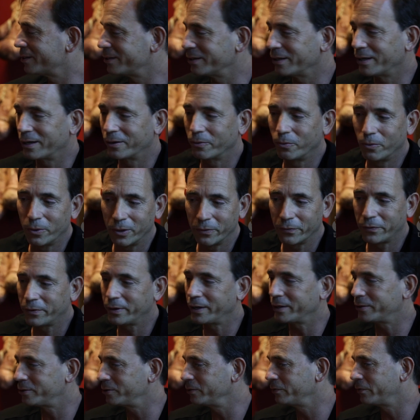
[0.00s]
It's mm-hmm. not one
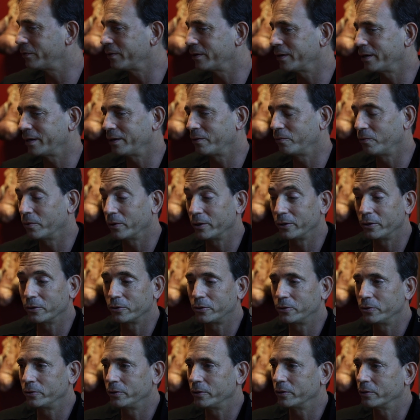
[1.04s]
fight, two fight, one year,
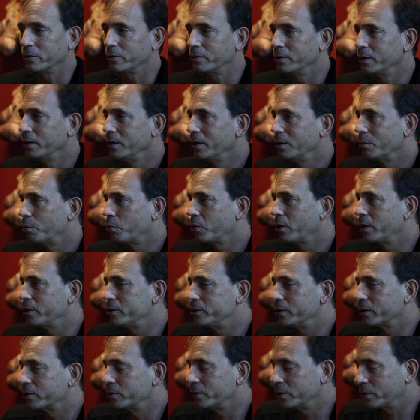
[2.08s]
two year
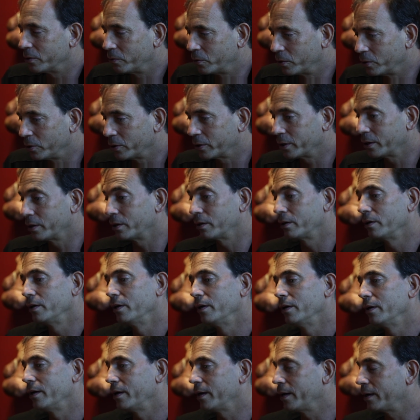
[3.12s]
project. You know we're looking
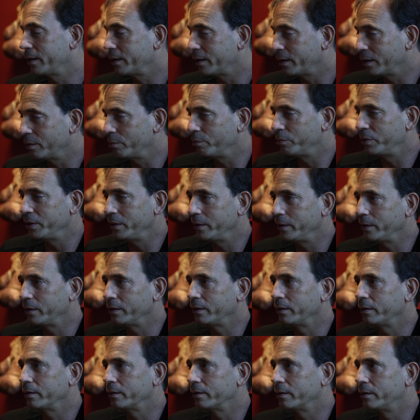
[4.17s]
at him
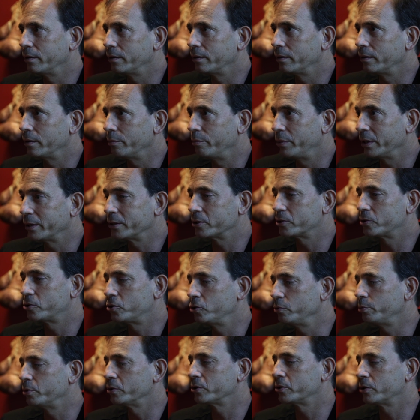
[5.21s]
being the the biggest
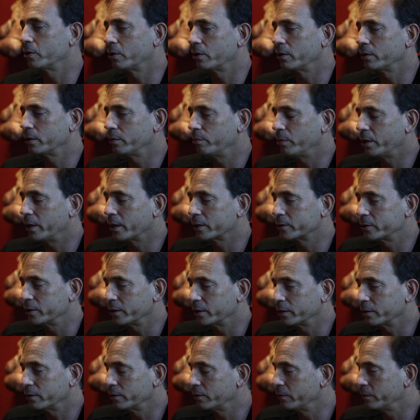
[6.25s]
superstar in
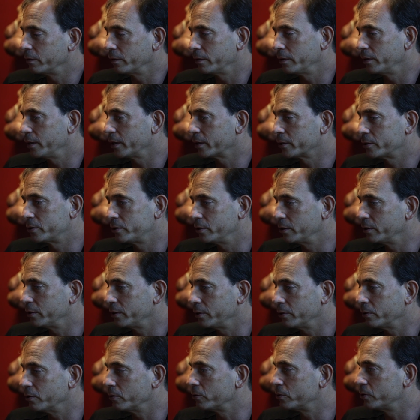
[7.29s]
boxing over the next uh,
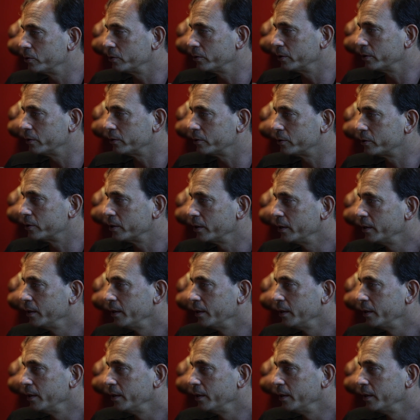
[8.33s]
year or two years.